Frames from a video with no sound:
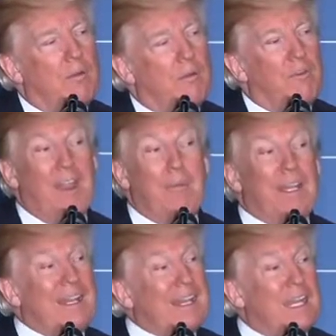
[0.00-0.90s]

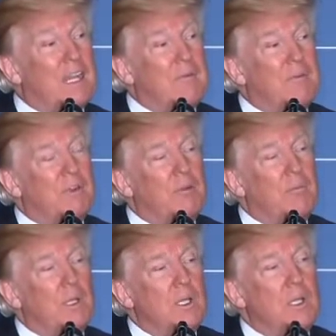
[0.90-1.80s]
family they come from,
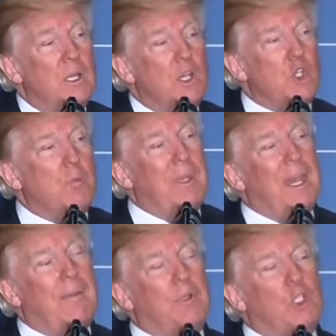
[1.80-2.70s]
should be
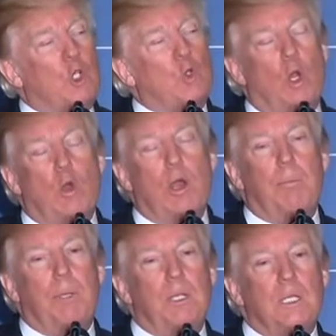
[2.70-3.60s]
able to grow up